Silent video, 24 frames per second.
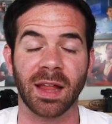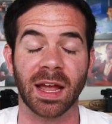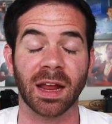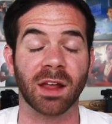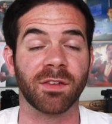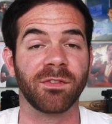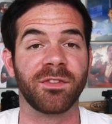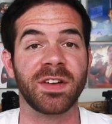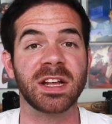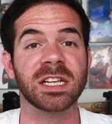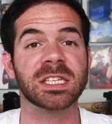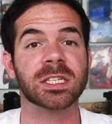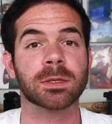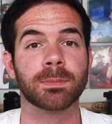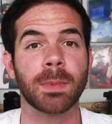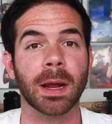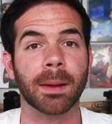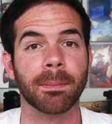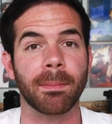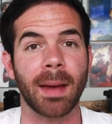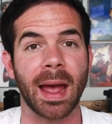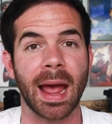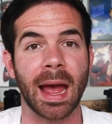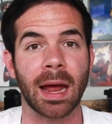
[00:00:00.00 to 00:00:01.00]
like Vince
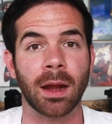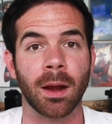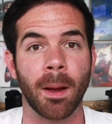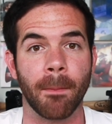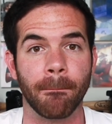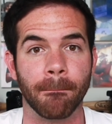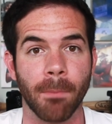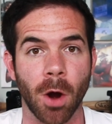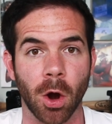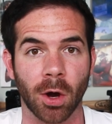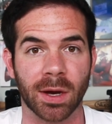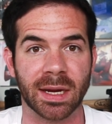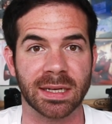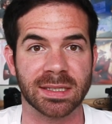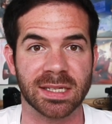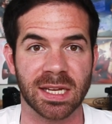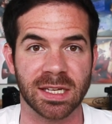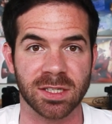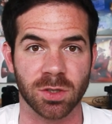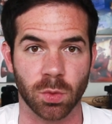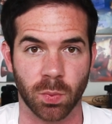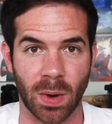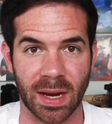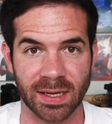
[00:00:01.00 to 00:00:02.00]
McMahon markets
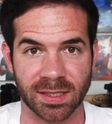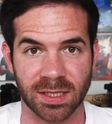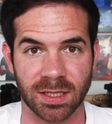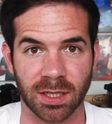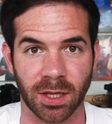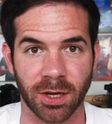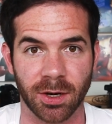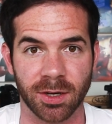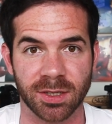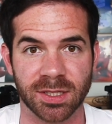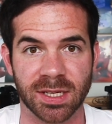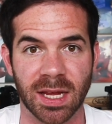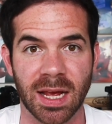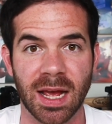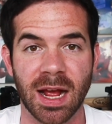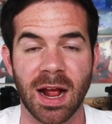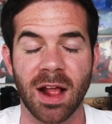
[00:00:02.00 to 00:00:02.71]
his wrestlers.